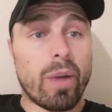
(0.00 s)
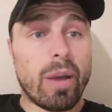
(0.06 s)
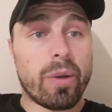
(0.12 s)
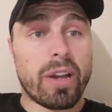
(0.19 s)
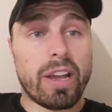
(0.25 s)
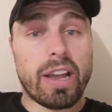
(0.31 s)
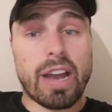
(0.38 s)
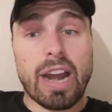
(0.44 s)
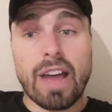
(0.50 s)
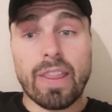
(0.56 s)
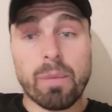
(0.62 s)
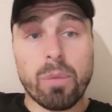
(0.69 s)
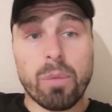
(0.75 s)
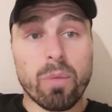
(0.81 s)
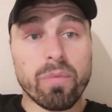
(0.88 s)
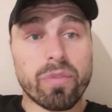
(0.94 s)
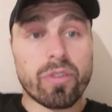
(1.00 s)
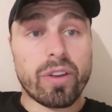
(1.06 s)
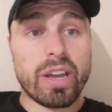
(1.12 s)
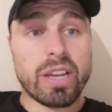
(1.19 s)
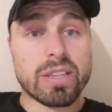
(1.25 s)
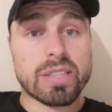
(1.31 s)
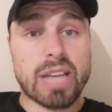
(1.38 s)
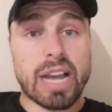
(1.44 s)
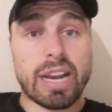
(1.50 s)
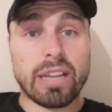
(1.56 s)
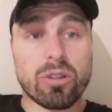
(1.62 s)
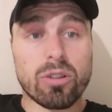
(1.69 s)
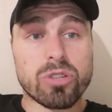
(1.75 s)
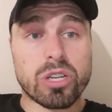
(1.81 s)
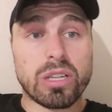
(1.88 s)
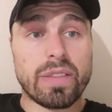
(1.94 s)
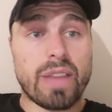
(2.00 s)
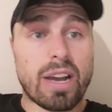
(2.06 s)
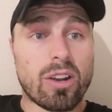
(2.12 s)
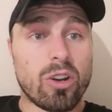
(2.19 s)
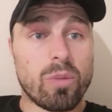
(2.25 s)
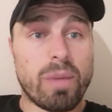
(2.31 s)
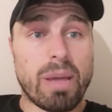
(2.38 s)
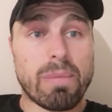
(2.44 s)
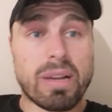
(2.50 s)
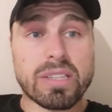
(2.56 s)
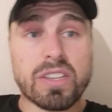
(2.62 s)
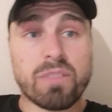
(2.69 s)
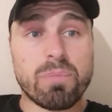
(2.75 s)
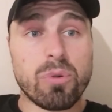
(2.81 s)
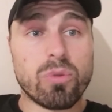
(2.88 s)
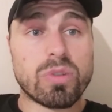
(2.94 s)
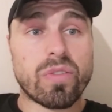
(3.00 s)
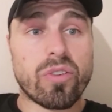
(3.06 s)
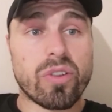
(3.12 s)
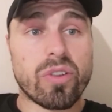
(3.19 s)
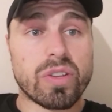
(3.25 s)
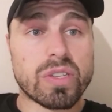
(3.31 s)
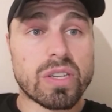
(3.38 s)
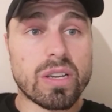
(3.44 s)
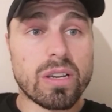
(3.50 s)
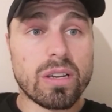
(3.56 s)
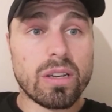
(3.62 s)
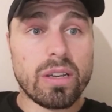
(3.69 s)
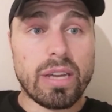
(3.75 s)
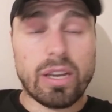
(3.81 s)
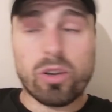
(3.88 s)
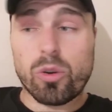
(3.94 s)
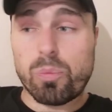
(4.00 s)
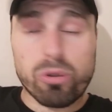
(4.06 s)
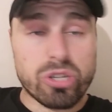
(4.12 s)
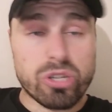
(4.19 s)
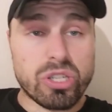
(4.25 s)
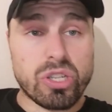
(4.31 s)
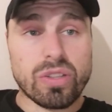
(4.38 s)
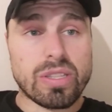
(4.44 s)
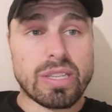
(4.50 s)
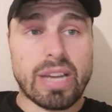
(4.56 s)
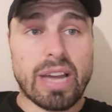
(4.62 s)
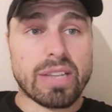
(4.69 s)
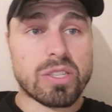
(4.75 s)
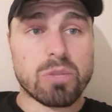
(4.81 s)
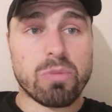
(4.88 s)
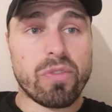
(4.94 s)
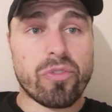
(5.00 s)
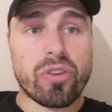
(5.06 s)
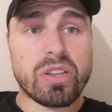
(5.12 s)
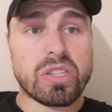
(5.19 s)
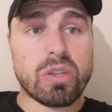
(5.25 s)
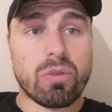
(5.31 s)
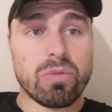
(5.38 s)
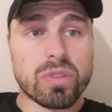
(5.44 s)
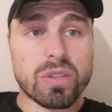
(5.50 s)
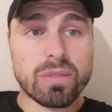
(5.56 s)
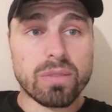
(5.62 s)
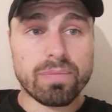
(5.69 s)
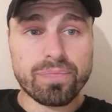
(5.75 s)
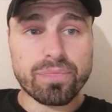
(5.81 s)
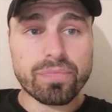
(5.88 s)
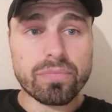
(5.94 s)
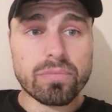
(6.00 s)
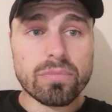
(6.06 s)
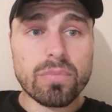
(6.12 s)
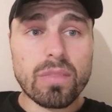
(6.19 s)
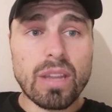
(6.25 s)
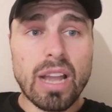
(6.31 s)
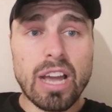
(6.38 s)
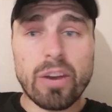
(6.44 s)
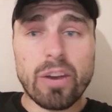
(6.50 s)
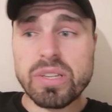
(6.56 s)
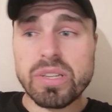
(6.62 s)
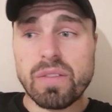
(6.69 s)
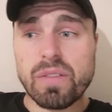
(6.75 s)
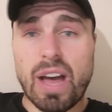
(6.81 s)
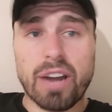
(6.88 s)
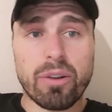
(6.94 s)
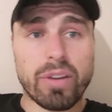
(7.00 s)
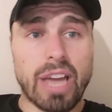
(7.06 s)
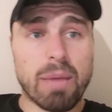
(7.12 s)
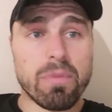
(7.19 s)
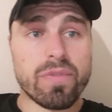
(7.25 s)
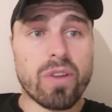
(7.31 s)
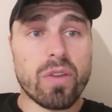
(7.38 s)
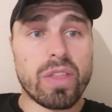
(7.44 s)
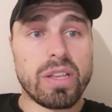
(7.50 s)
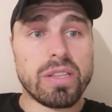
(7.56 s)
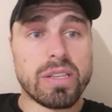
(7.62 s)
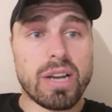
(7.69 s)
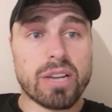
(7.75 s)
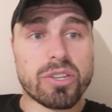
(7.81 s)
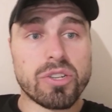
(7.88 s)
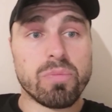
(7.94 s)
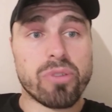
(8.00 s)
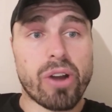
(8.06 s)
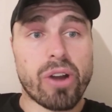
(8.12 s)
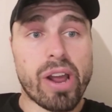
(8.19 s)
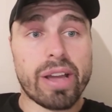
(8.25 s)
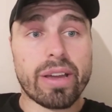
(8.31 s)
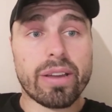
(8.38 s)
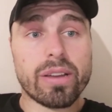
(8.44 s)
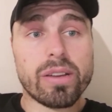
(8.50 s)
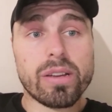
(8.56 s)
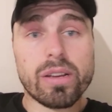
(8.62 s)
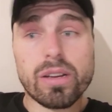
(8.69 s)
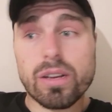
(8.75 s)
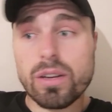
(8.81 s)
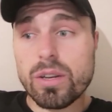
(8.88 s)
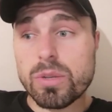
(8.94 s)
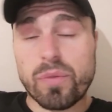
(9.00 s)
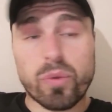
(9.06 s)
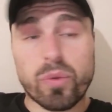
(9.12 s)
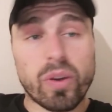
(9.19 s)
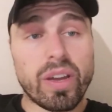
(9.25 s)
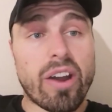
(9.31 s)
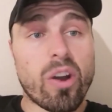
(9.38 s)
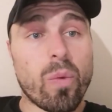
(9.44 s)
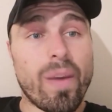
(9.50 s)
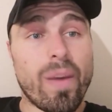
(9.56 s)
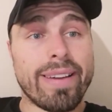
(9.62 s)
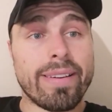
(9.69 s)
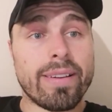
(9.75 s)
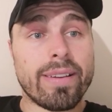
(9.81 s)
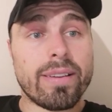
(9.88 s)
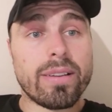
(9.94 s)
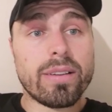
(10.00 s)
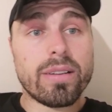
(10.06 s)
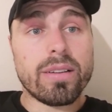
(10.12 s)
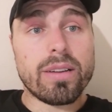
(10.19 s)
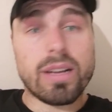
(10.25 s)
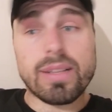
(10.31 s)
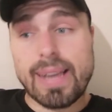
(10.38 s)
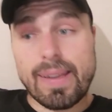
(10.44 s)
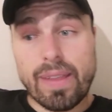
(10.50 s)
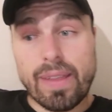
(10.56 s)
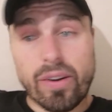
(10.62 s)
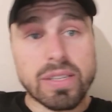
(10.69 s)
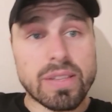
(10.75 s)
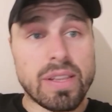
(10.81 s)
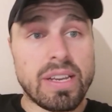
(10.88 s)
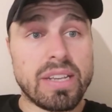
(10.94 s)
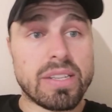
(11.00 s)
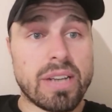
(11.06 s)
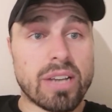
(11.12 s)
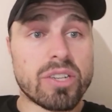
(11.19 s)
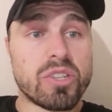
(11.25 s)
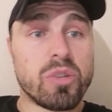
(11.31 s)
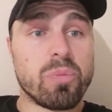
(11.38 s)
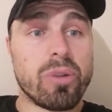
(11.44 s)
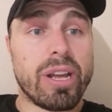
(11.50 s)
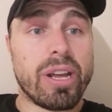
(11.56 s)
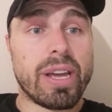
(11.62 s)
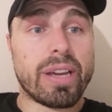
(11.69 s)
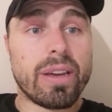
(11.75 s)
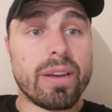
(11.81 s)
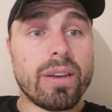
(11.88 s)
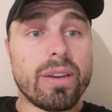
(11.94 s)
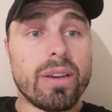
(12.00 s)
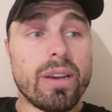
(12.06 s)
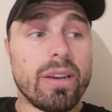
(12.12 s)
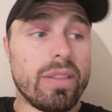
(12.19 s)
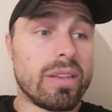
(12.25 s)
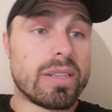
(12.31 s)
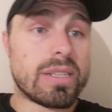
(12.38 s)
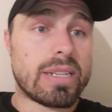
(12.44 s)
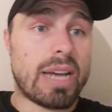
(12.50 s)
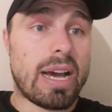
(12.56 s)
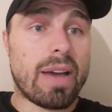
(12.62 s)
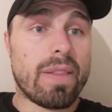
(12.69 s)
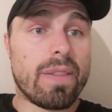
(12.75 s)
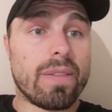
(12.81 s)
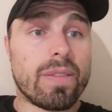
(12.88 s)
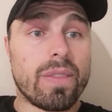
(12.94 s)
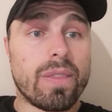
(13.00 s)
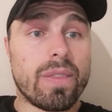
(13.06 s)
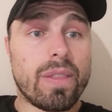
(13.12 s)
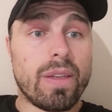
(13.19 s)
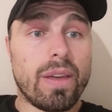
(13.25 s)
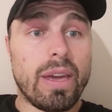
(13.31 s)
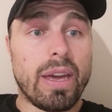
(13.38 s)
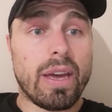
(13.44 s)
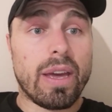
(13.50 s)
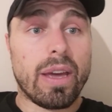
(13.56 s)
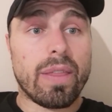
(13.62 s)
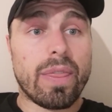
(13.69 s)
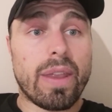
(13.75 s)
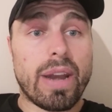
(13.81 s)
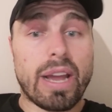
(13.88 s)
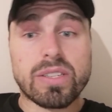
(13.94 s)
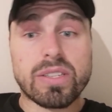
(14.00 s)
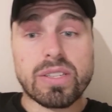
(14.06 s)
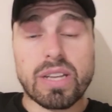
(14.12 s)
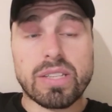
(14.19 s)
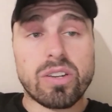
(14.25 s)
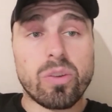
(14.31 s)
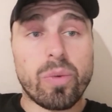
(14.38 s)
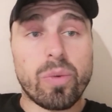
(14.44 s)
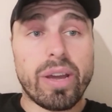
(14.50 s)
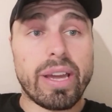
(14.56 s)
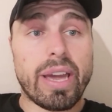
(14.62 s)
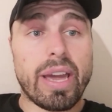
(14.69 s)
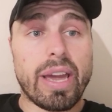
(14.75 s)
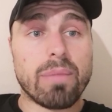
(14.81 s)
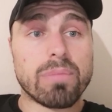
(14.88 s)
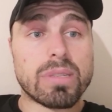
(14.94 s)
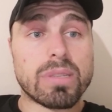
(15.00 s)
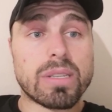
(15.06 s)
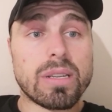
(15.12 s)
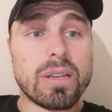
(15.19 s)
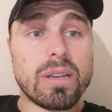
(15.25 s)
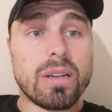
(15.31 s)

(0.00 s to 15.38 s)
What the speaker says: we can get out of the bottom three, and psychologically, that could be a massive boost for us. It could push us on to get some other results. I know it's the final game before the international break, so if we can get a win and take that into the international break, and then start the next set of away games